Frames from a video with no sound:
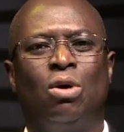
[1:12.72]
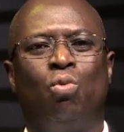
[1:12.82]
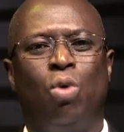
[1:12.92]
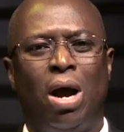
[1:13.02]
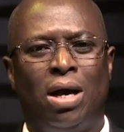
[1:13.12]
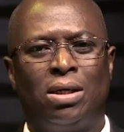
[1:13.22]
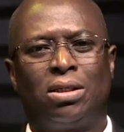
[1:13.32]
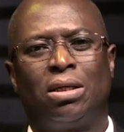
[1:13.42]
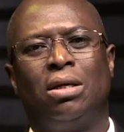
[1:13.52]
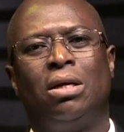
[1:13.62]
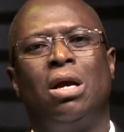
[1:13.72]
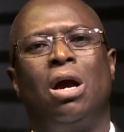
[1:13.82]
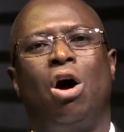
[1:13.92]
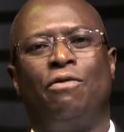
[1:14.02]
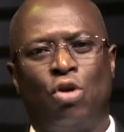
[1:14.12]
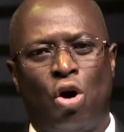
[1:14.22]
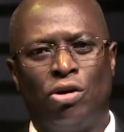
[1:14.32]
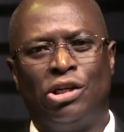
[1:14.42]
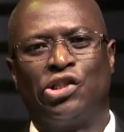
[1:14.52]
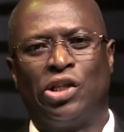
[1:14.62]
The word of
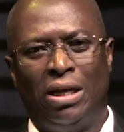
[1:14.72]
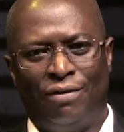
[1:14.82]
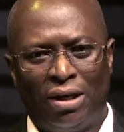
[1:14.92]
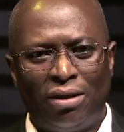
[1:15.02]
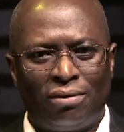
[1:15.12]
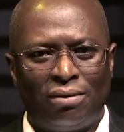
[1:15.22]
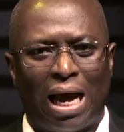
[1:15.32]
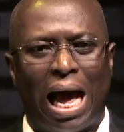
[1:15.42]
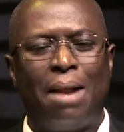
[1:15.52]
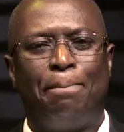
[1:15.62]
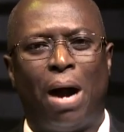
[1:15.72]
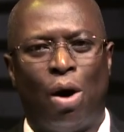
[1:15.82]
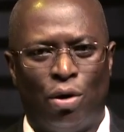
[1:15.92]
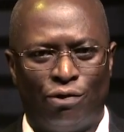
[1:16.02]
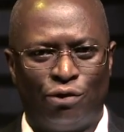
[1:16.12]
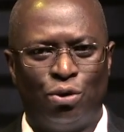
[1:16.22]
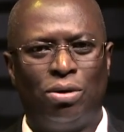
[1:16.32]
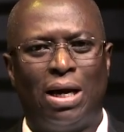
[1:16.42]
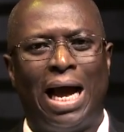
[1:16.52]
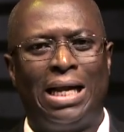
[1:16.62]
God is living and powerful
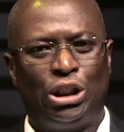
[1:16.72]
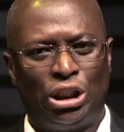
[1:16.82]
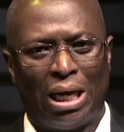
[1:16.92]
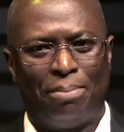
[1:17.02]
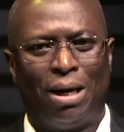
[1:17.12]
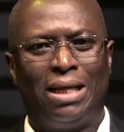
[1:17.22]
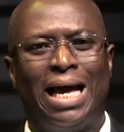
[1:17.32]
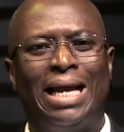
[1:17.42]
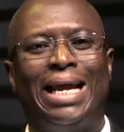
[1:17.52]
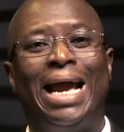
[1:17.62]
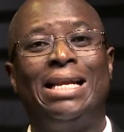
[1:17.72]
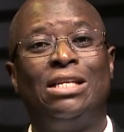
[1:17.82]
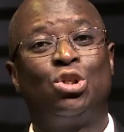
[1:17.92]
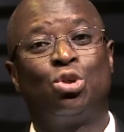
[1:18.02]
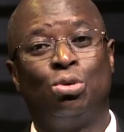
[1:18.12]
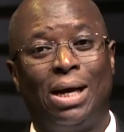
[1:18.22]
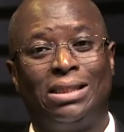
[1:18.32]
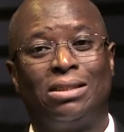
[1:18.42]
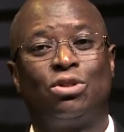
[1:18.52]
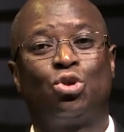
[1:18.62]
and sharper than any
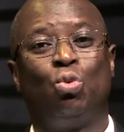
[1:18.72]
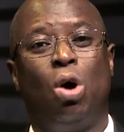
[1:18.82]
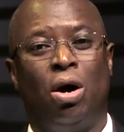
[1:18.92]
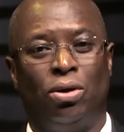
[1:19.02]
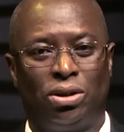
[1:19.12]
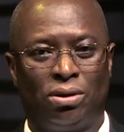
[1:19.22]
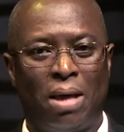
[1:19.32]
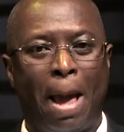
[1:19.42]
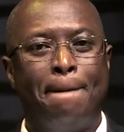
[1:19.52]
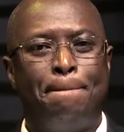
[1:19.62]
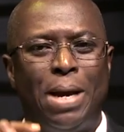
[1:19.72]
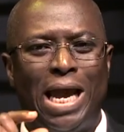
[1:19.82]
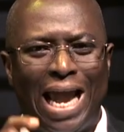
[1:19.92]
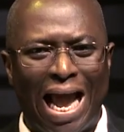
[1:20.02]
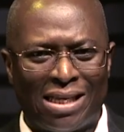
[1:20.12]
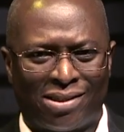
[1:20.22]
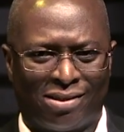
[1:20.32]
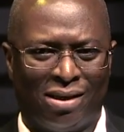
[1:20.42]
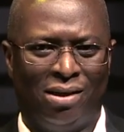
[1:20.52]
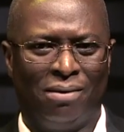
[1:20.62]
two-edged sword,
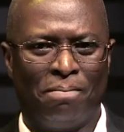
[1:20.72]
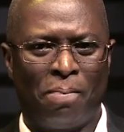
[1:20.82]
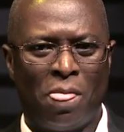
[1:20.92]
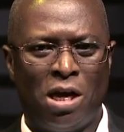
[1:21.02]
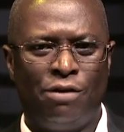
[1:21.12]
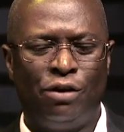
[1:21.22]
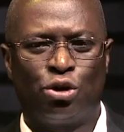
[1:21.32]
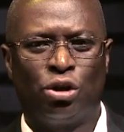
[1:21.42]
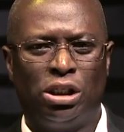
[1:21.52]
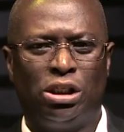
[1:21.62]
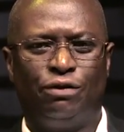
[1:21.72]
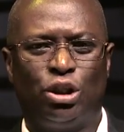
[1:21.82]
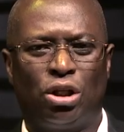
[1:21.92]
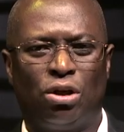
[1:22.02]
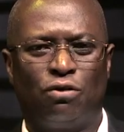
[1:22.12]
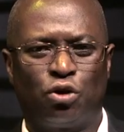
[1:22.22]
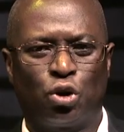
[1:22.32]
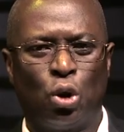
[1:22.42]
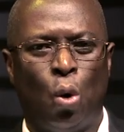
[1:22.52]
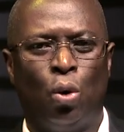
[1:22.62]
piercing even to the division of
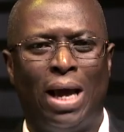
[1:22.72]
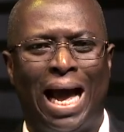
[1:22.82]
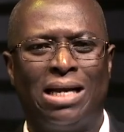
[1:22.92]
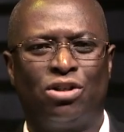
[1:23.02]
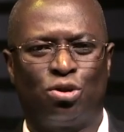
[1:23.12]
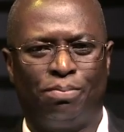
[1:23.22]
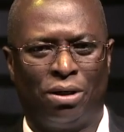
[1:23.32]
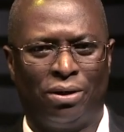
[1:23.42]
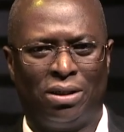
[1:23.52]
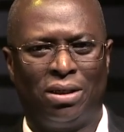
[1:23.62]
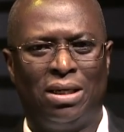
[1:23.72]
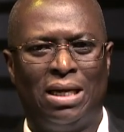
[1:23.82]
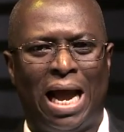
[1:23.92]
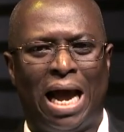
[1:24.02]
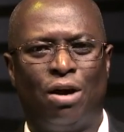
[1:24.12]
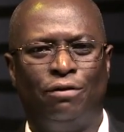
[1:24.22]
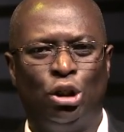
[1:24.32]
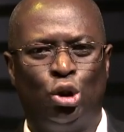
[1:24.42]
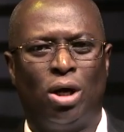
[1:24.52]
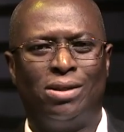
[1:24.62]
soul and spirit and of
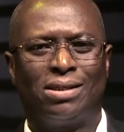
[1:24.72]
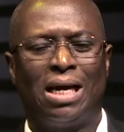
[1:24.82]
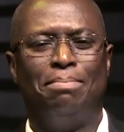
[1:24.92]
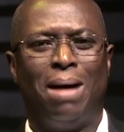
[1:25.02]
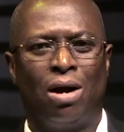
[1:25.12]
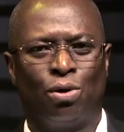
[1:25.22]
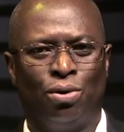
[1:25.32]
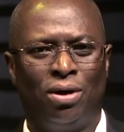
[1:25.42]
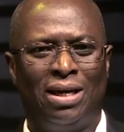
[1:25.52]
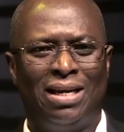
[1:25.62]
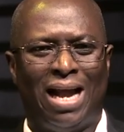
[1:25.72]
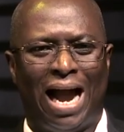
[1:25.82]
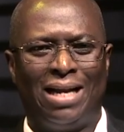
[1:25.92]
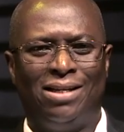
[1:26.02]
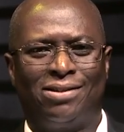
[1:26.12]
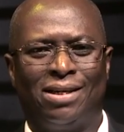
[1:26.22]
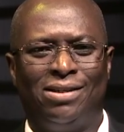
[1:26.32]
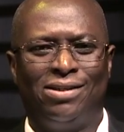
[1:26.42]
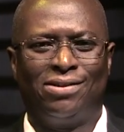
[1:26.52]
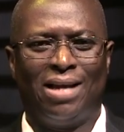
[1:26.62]
the joints and marrow, and is a
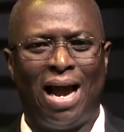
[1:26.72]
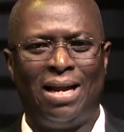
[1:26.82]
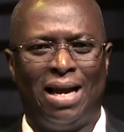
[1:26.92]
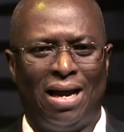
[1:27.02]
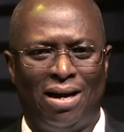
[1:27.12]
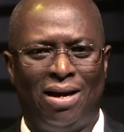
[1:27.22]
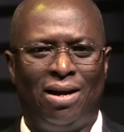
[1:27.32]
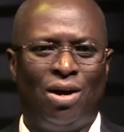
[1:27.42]
discerner